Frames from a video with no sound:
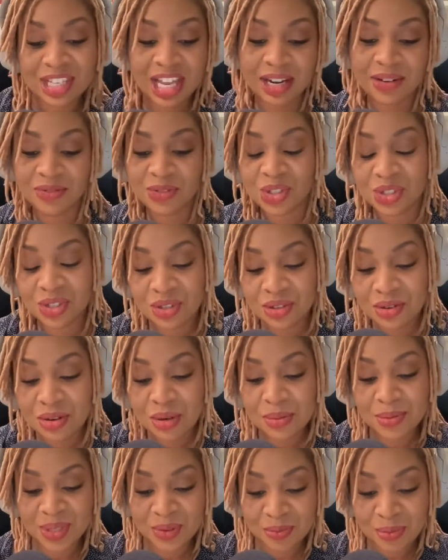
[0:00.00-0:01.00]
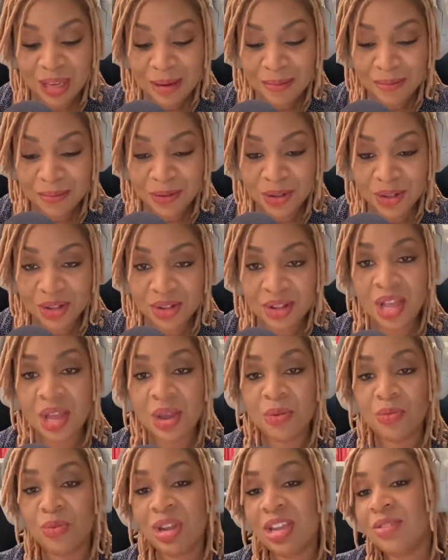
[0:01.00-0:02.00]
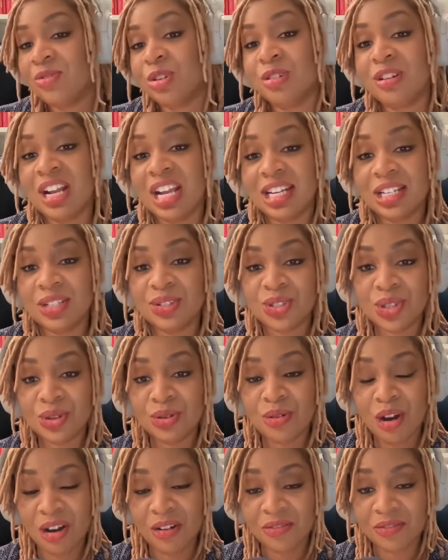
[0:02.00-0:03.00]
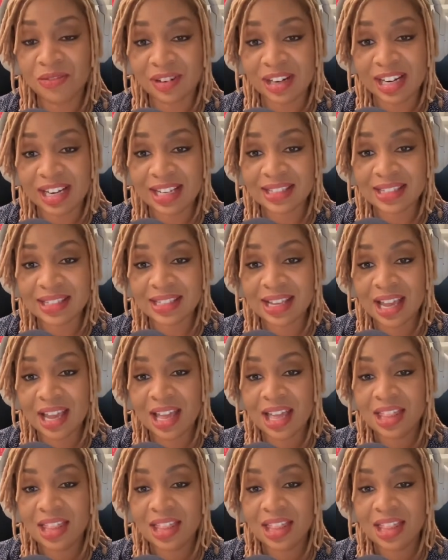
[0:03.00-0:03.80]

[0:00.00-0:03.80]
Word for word: kind of two groups of people, we have created two offerings.